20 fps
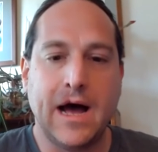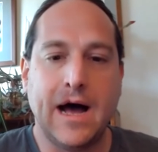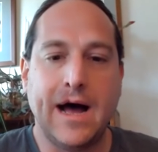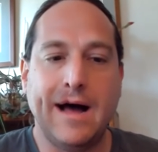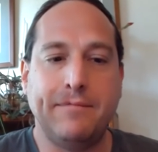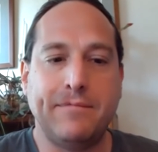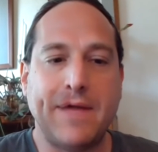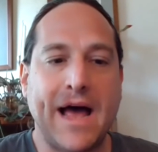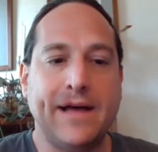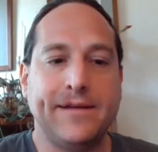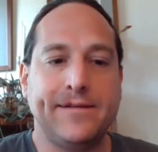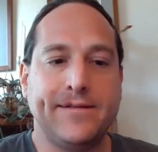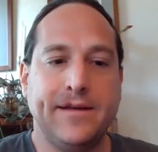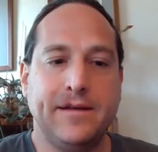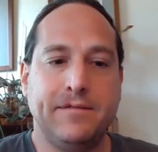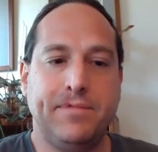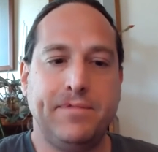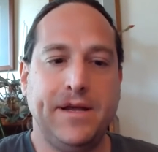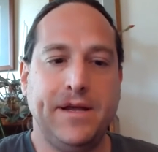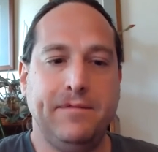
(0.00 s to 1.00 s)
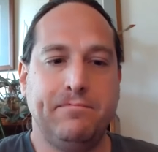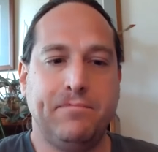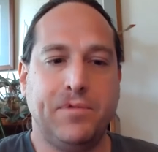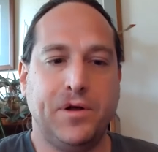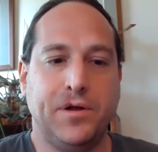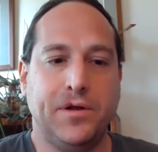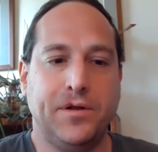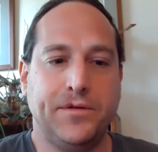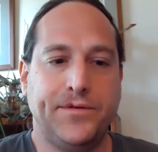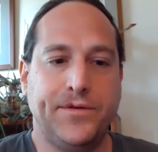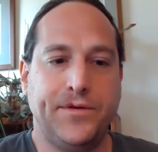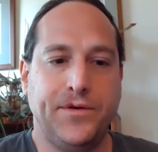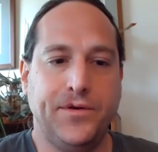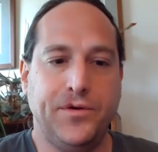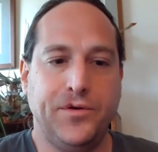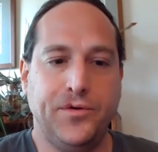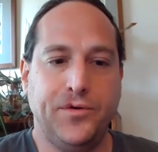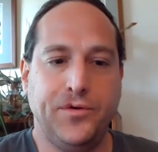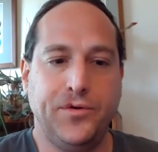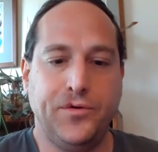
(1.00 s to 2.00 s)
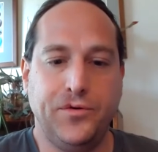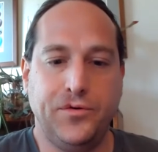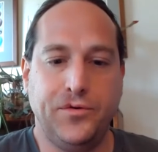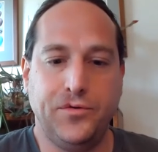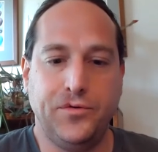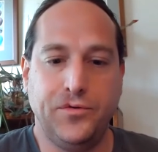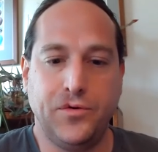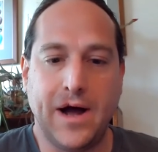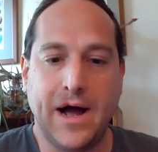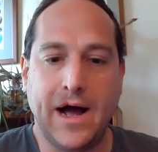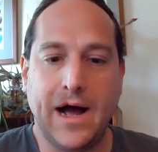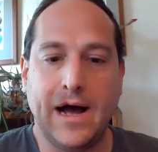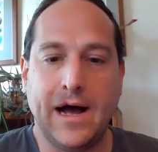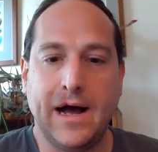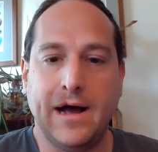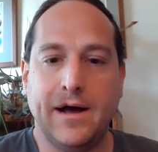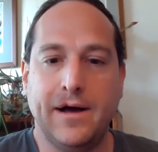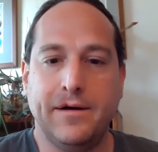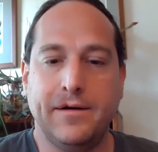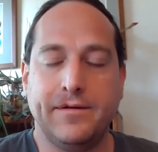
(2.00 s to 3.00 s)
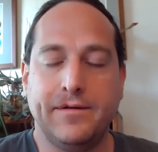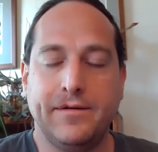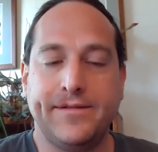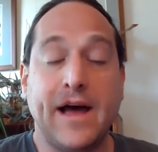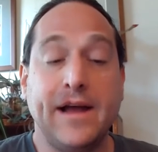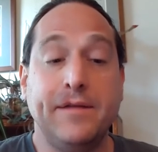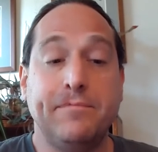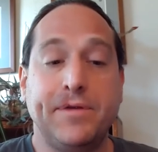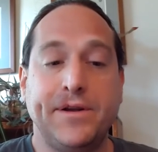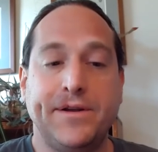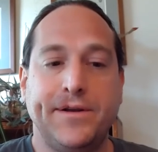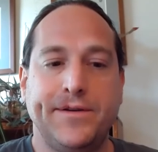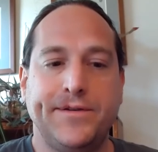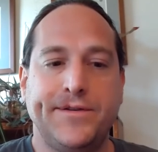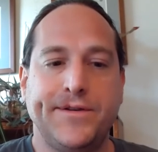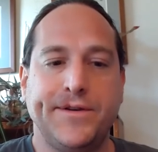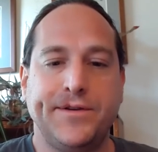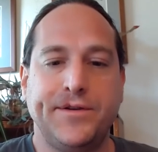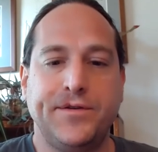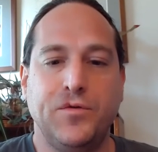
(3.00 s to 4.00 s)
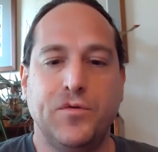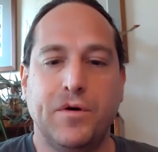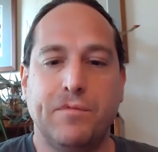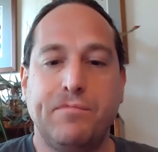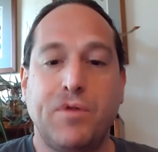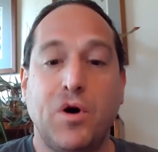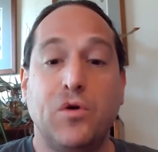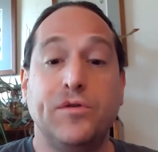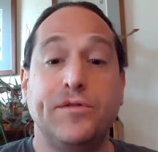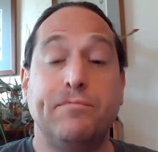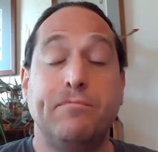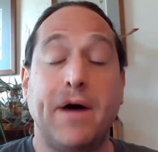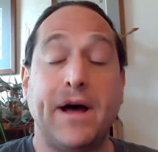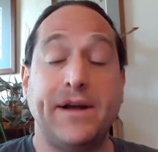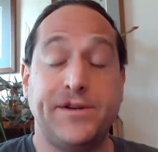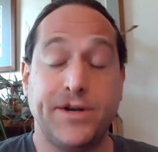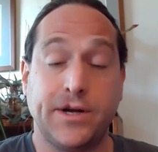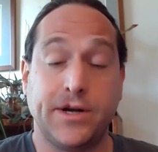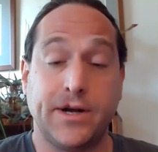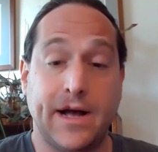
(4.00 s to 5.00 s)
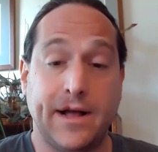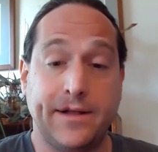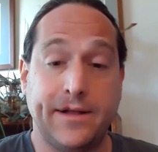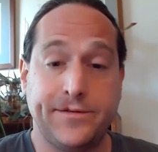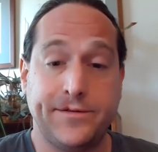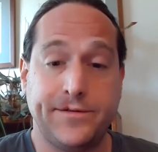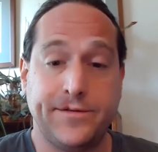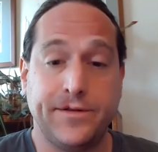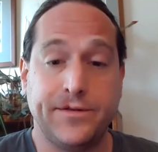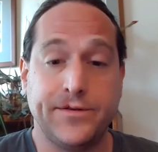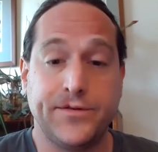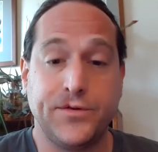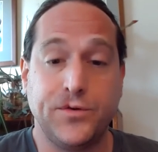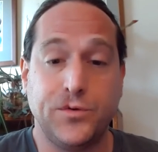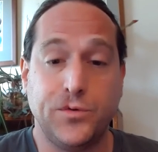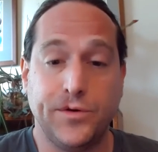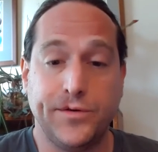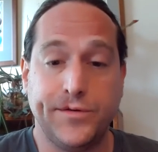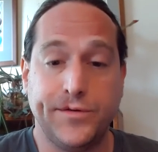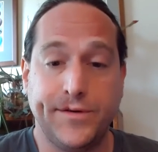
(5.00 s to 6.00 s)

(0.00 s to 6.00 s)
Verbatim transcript: um, asking people to uh, sign a petition to oppose budget cuts to the school